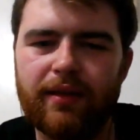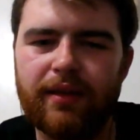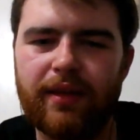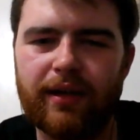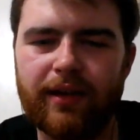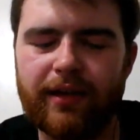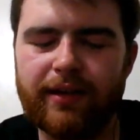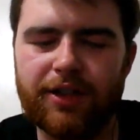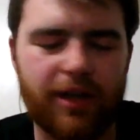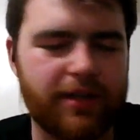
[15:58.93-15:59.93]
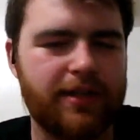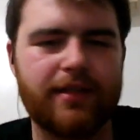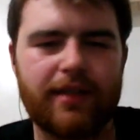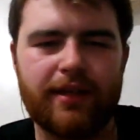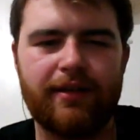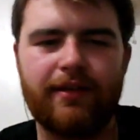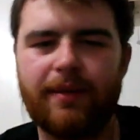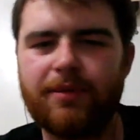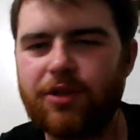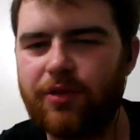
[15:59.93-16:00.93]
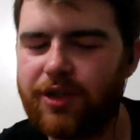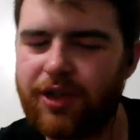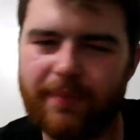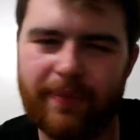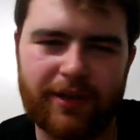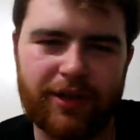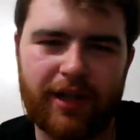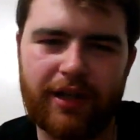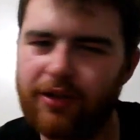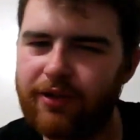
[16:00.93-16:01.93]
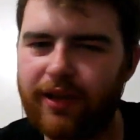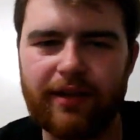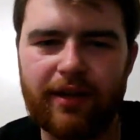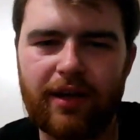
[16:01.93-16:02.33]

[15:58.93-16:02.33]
like a lot of these shots, it's like I'm just going shot by shot here. Like